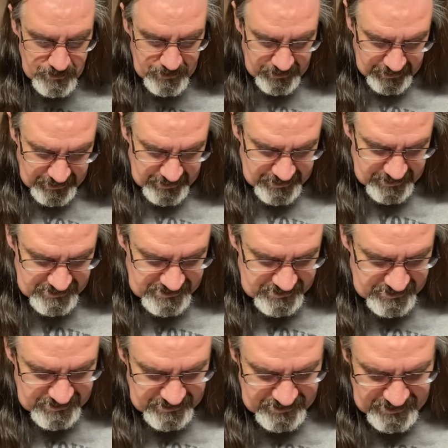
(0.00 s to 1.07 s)
And this
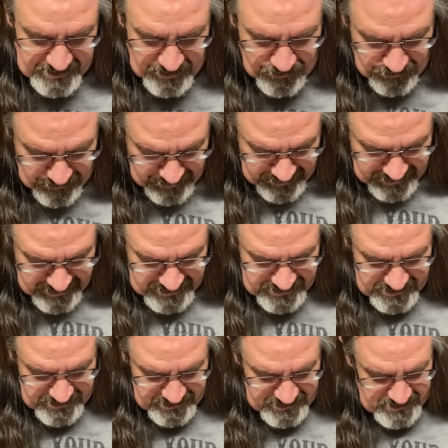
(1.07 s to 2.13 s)

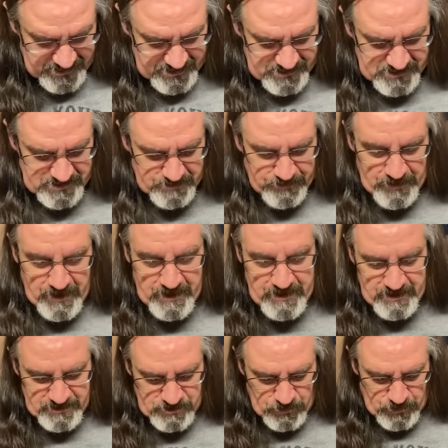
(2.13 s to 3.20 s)
is
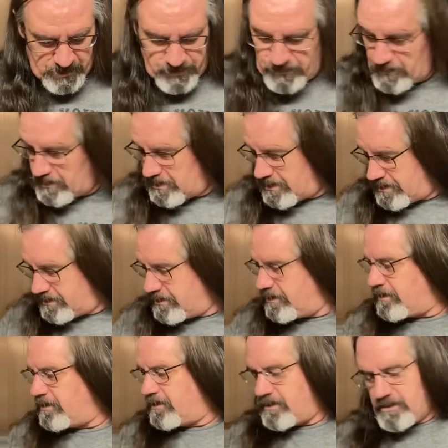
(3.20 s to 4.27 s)
explaining 20
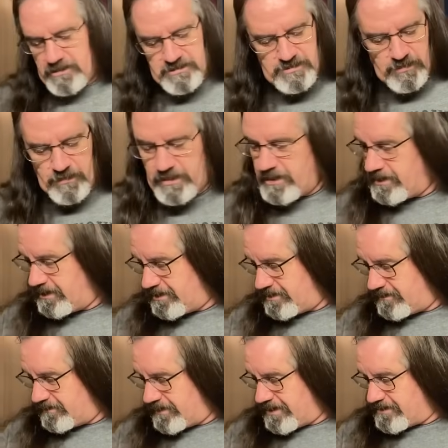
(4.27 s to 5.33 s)

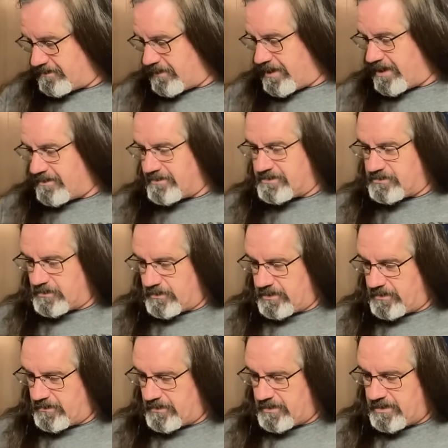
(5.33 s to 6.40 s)
at the bottom of
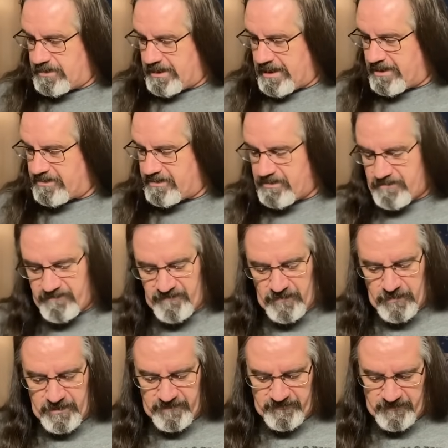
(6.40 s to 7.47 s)
21 how they're
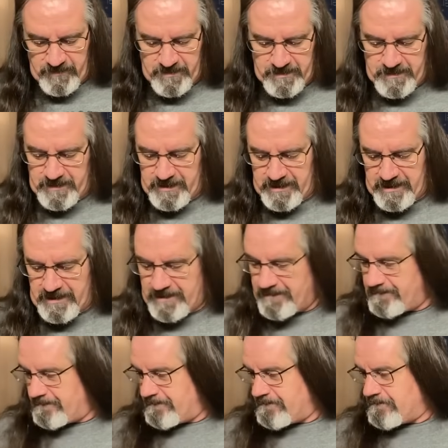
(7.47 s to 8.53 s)
void from the beginning.
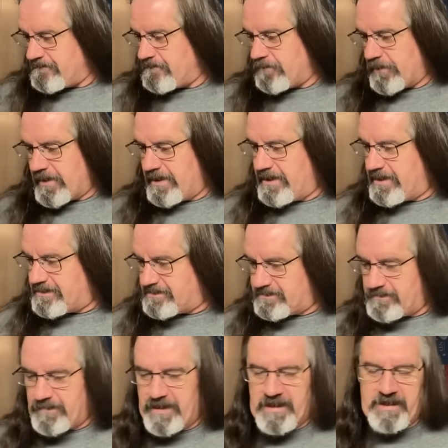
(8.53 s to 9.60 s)
It
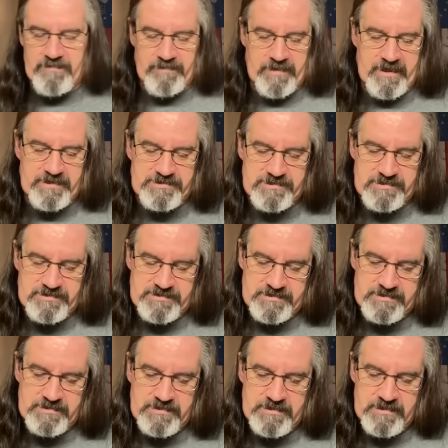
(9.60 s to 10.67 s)

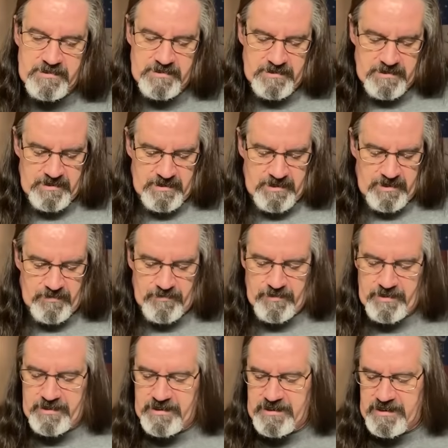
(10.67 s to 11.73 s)
mentions, it
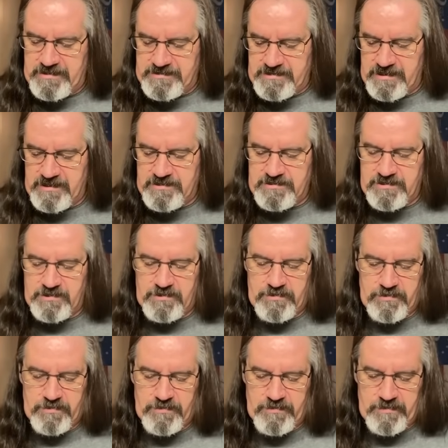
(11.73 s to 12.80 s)
really gets
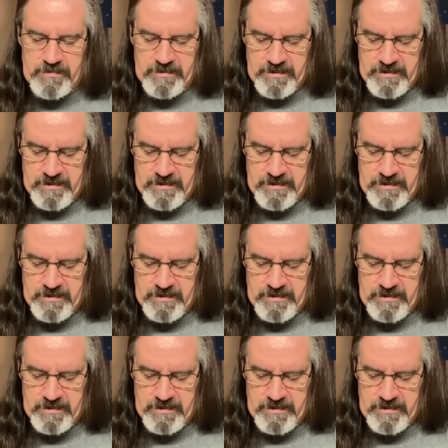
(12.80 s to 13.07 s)
into